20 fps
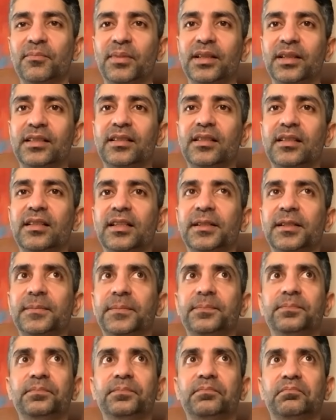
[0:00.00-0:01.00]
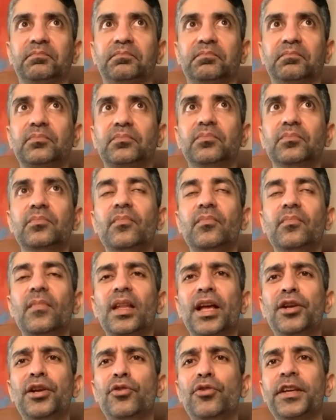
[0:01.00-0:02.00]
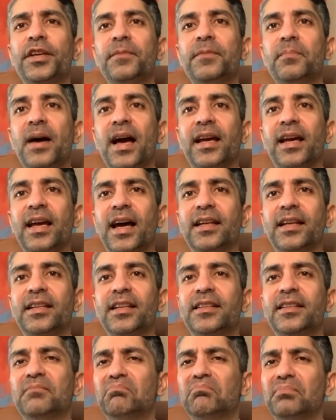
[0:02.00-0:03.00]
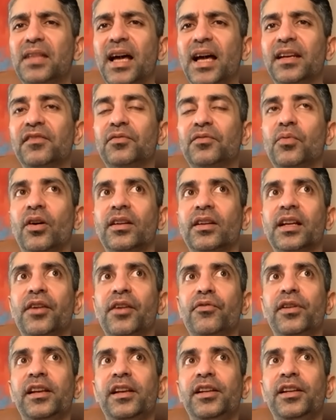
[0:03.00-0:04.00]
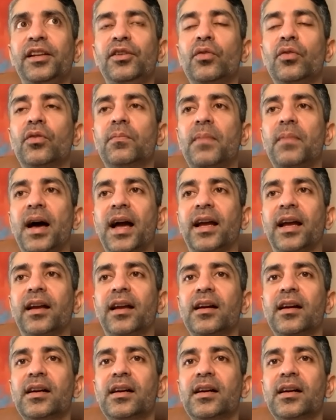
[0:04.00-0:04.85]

but um, looking back at it, that is what I really look back